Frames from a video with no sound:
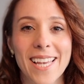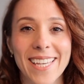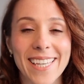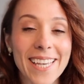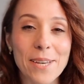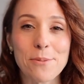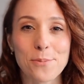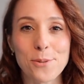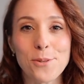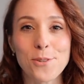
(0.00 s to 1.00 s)
Cacao
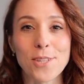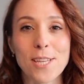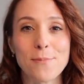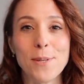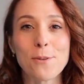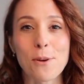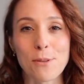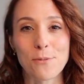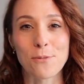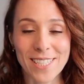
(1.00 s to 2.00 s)
production has been
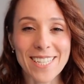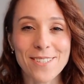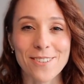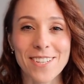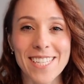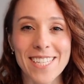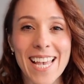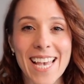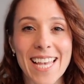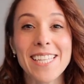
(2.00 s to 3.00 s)
around for centuries
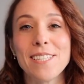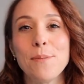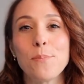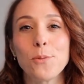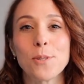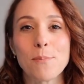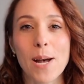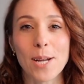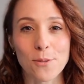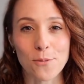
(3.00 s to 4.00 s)
and is an important
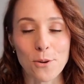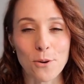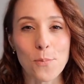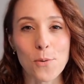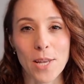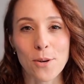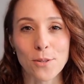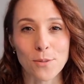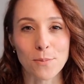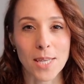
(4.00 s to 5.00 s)
part of the global
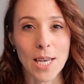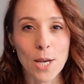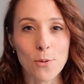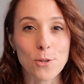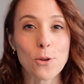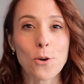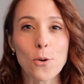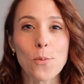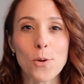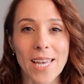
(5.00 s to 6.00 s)
economy, with the
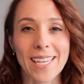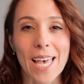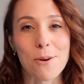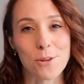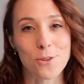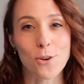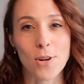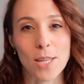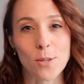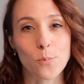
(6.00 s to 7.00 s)
global cacao and
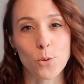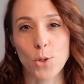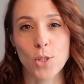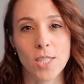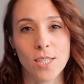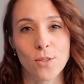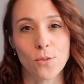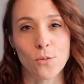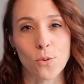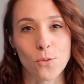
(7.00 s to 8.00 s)
chocolate projected to
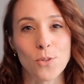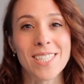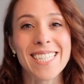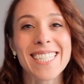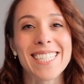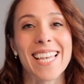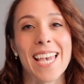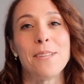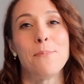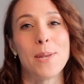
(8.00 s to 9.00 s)
grow to
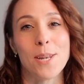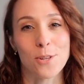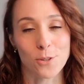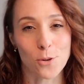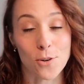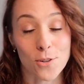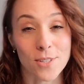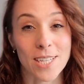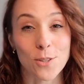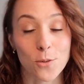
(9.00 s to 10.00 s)
$68 billion in
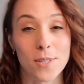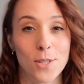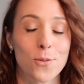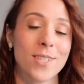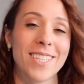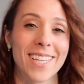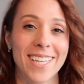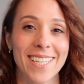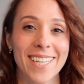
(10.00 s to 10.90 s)
2029.